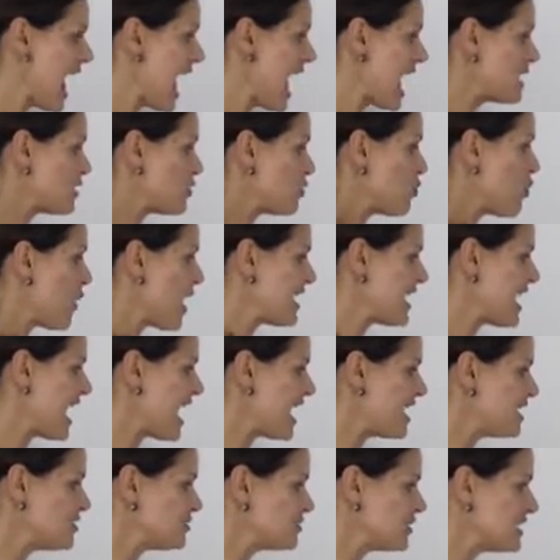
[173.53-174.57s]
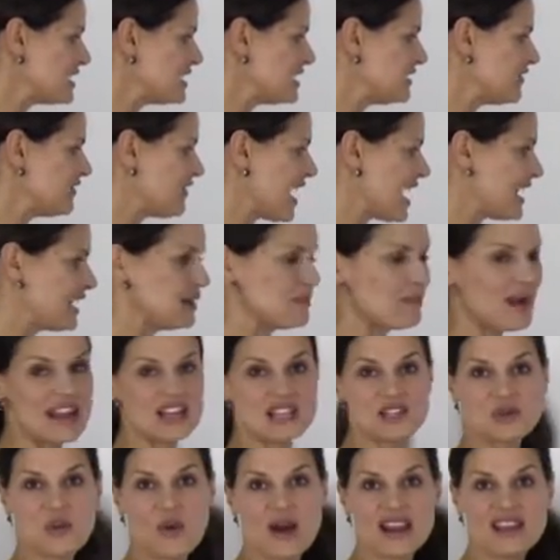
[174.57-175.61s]
and 100 divided by
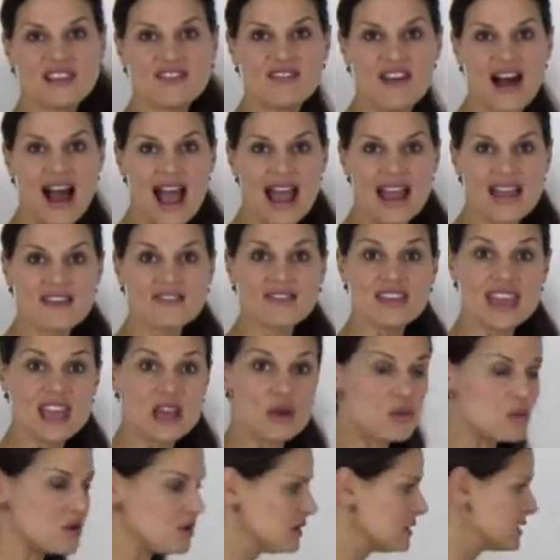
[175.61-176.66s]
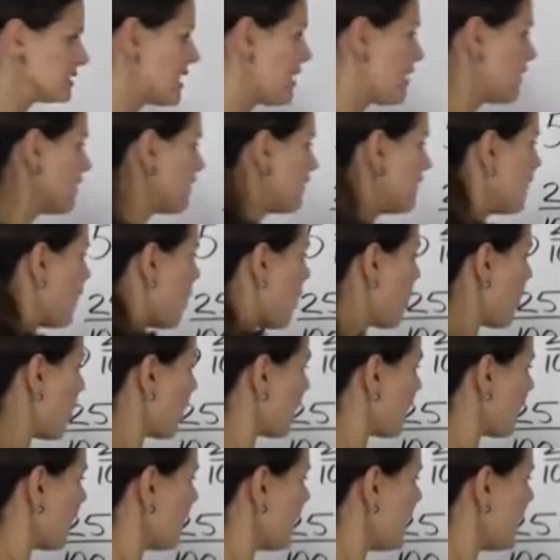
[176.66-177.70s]
25 equals
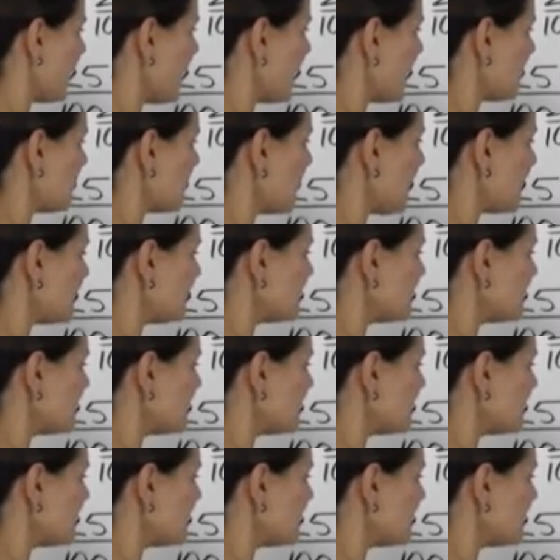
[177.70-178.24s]
4 in my